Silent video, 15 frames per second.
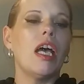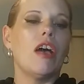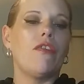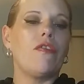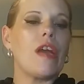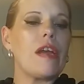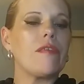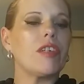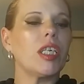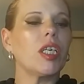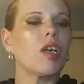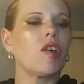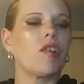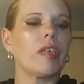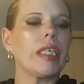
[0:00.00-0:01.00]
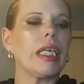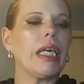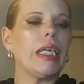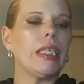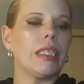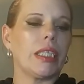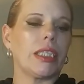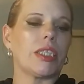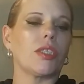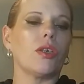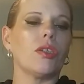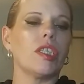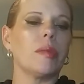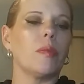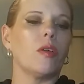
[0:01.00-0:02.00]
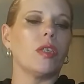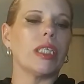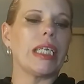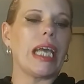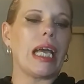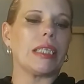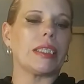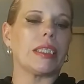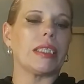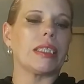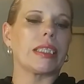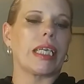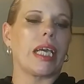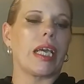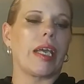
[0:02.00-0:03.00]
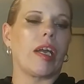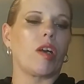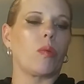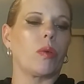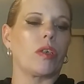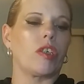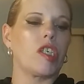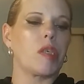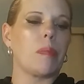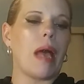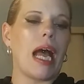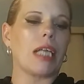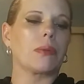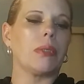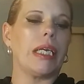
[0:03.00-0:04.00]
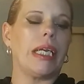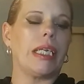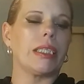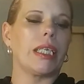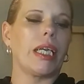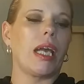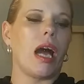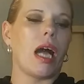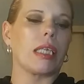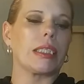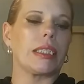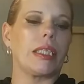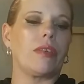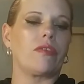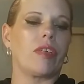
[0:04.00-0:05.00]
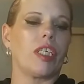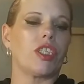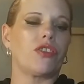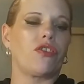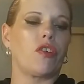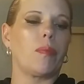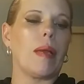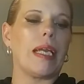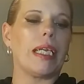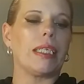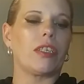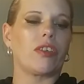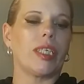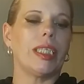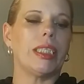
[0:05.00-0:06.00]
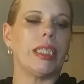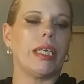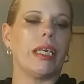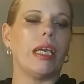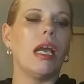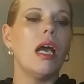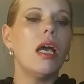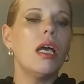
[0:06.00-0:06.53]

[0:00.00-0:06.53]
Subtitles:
A favorite in Korea, this Tony Moly Essence Skincare Water is packed with antioxidant-rich fermented green tea